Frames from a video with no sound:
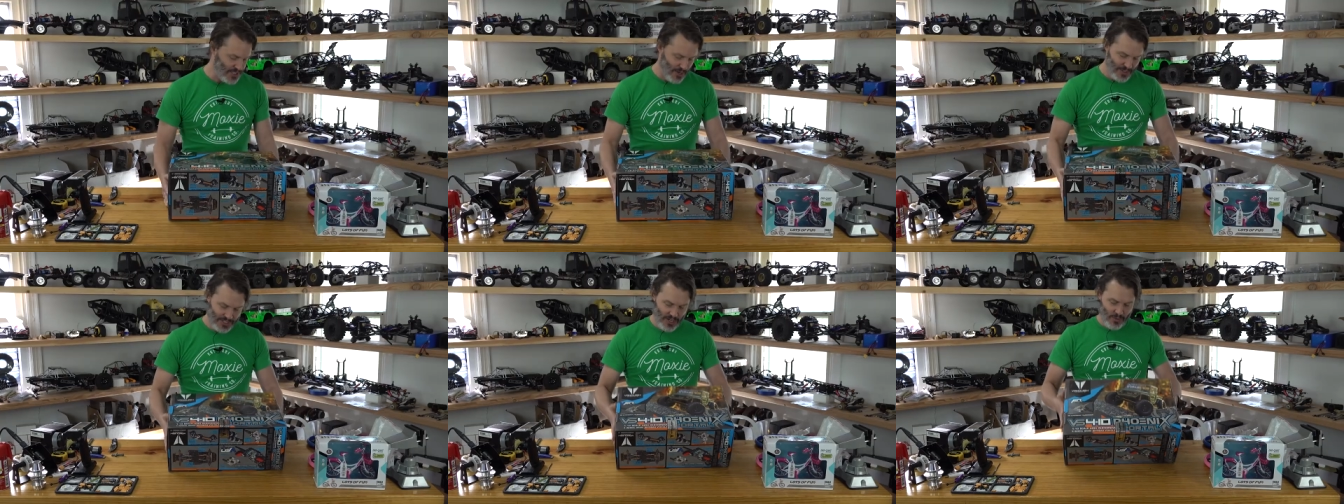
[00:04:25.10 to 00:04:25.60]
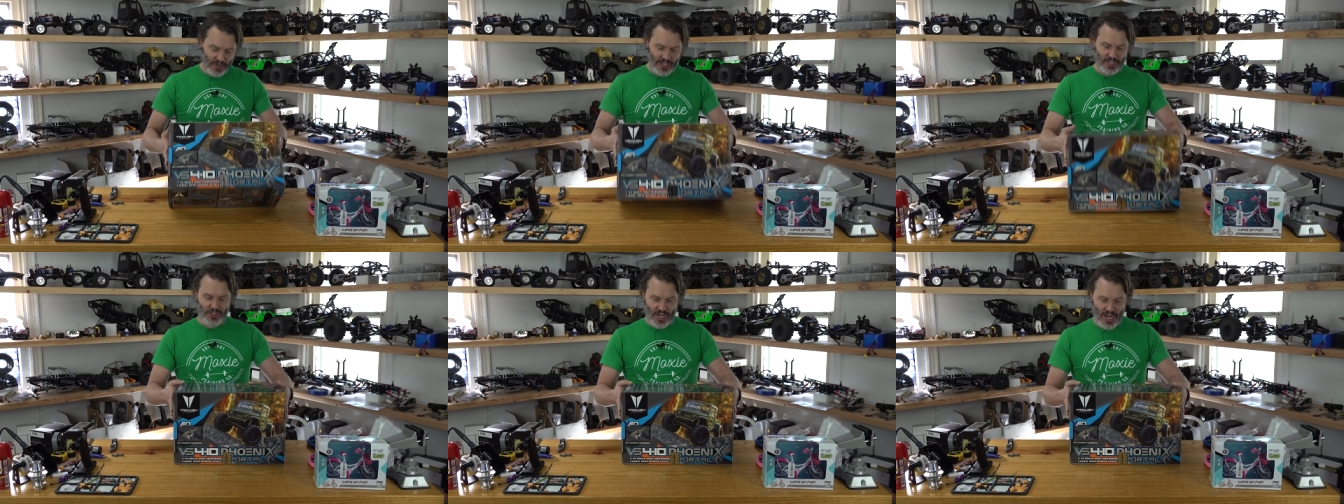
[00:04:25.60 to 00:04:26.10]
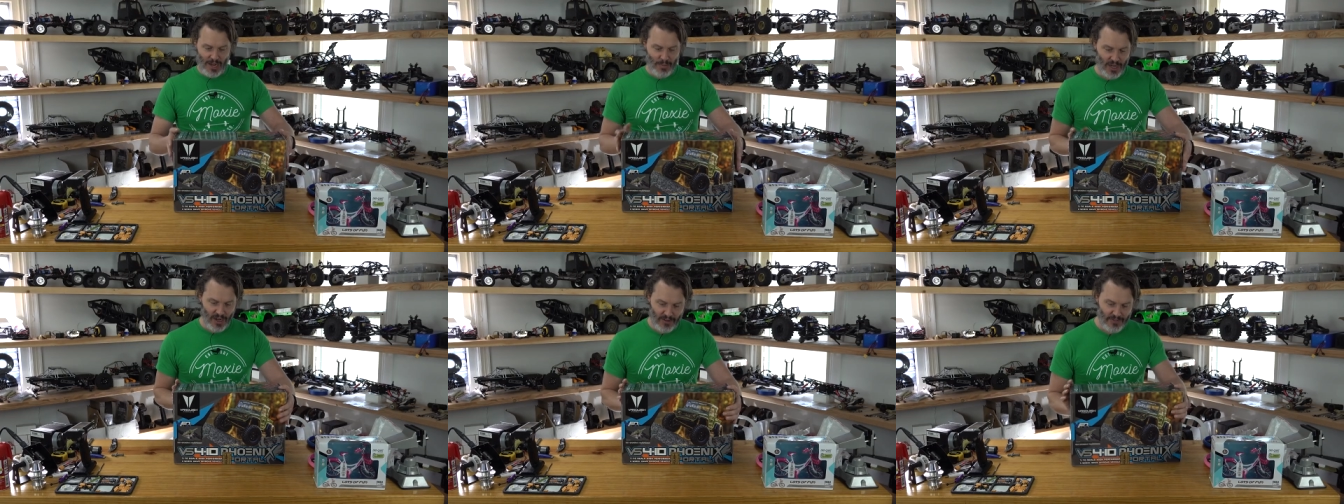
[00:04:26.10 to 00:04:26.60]
has always done a really good
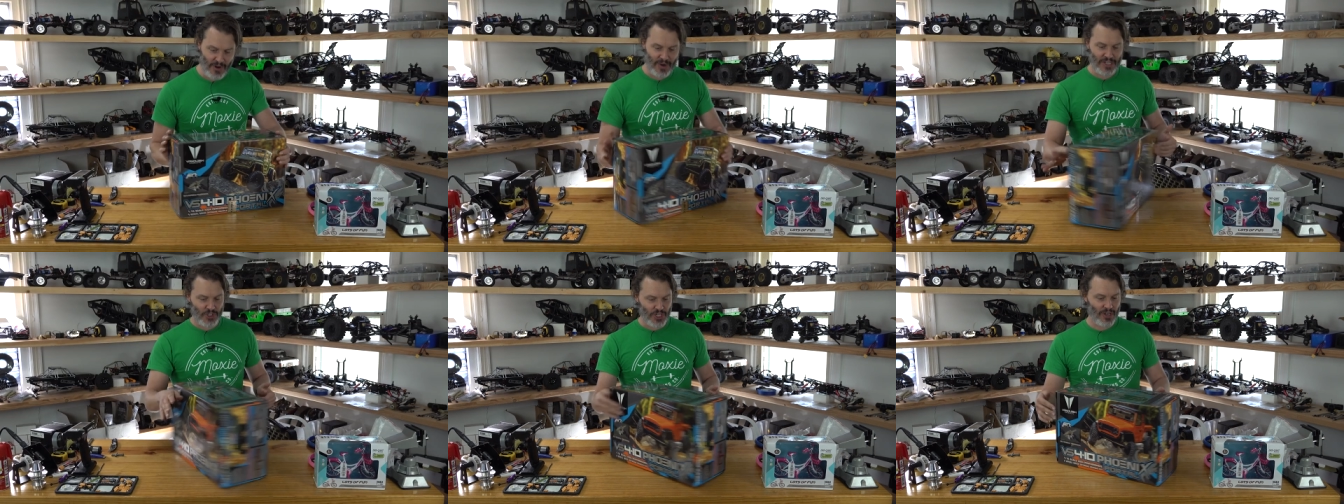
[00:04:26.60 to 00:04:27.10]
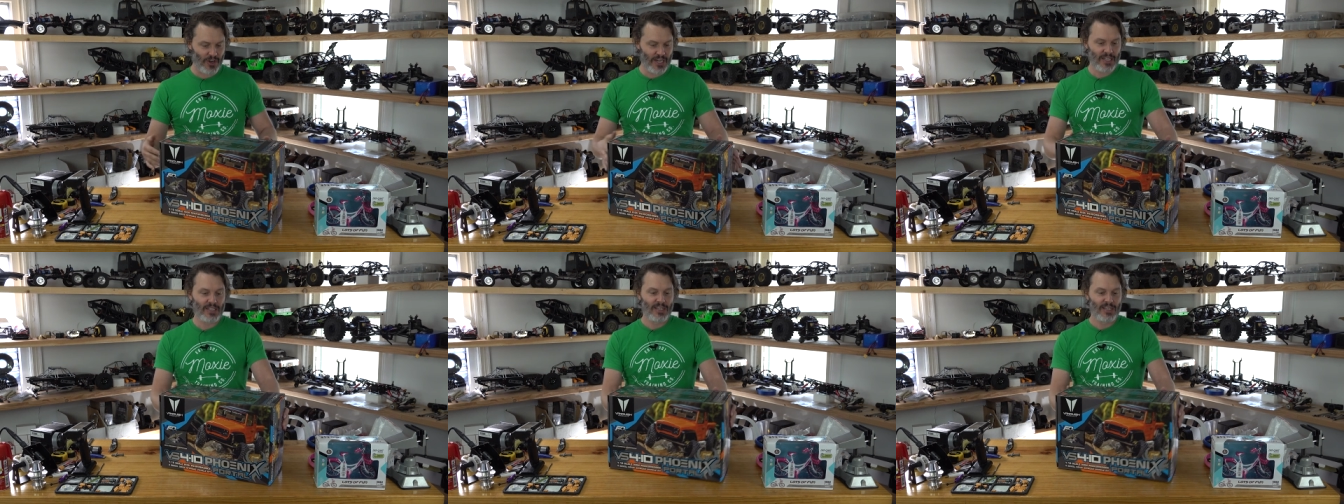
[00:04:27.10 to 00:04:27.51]
job of their engineering,